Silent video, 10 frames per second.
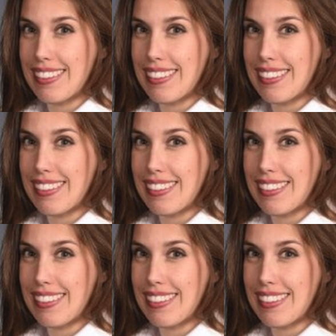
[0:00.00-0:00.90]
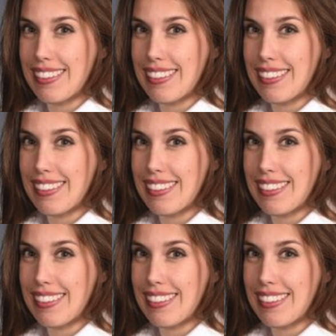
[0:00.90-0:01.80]

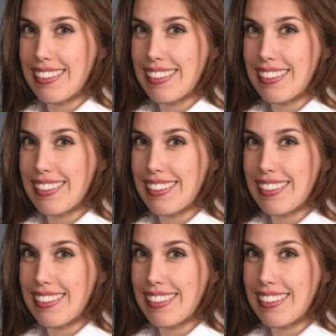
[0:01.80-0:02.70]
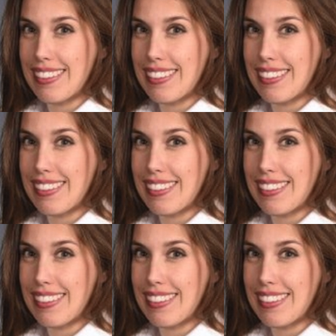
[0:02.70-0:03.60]

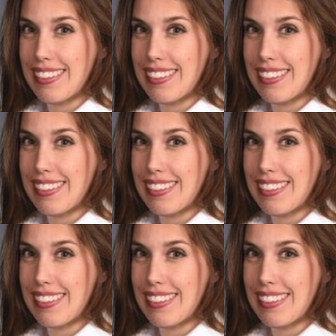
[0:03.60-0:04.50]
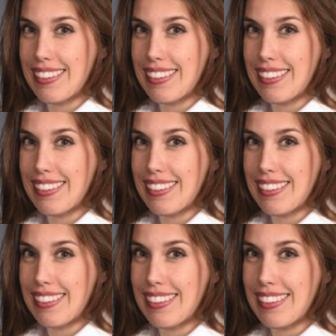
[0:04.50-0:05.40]

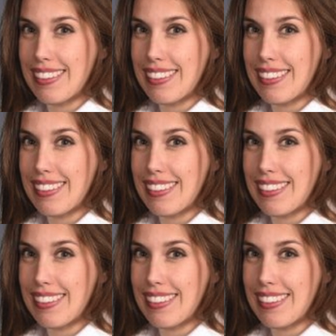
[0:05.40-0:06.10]
[no speech]